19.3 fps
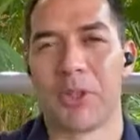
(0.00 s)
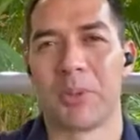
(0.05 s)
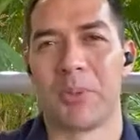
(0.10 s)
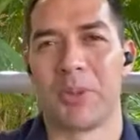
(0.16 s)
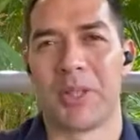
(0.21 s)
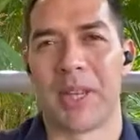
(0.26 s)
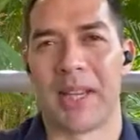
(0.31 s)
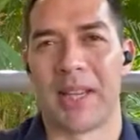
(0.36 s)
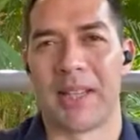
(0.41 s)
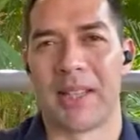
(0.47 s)

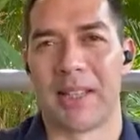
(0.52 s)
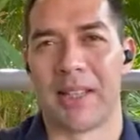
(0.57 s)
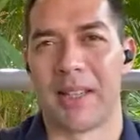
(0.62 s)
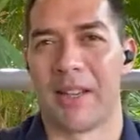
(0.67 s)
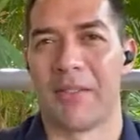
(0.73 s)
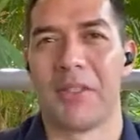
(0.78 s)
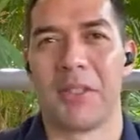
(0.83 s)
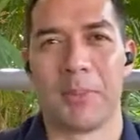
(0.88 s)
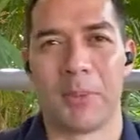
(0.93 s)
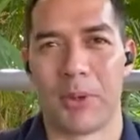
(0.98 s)
presenter,
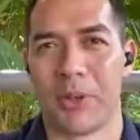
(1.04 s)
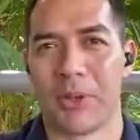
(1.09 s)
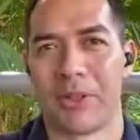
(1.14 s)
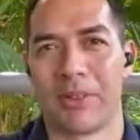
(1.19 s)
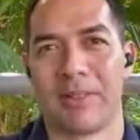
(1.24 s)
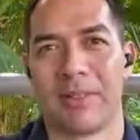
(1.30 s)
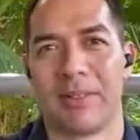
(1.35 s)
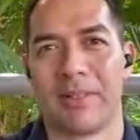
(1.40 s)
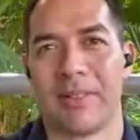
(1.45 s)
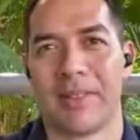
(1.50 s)
love sport.
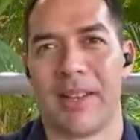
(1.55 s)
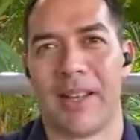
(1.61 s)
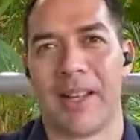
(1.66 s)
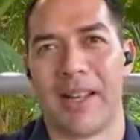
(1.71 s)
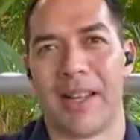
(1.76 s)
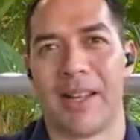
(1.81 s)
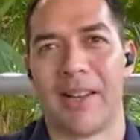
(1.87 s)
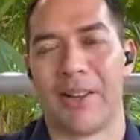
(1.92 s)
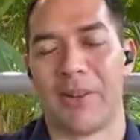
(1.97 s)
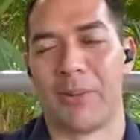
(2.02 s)

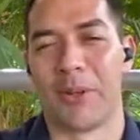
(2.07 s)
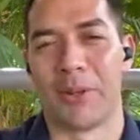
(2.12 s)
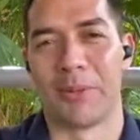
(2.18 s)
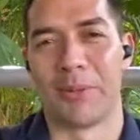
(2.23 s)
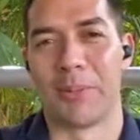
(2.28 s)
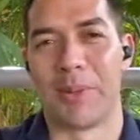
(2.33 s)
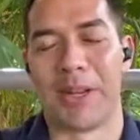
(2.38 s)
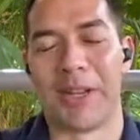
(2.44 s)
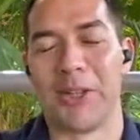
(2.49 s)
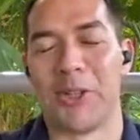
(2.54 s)
What
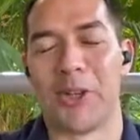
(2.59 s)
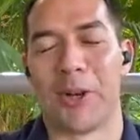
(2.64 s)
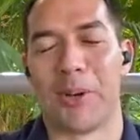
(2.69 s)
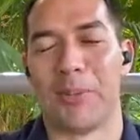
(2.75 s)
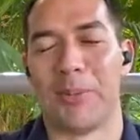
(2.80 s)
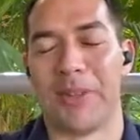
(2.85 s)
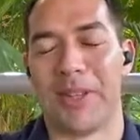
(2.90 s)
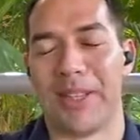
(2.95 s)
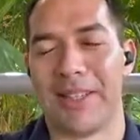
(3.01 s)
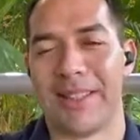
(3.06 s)
better
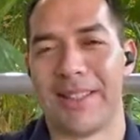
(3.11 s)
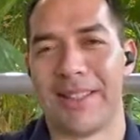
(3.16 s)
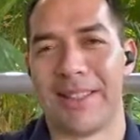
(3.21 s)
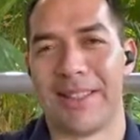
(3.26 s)
job than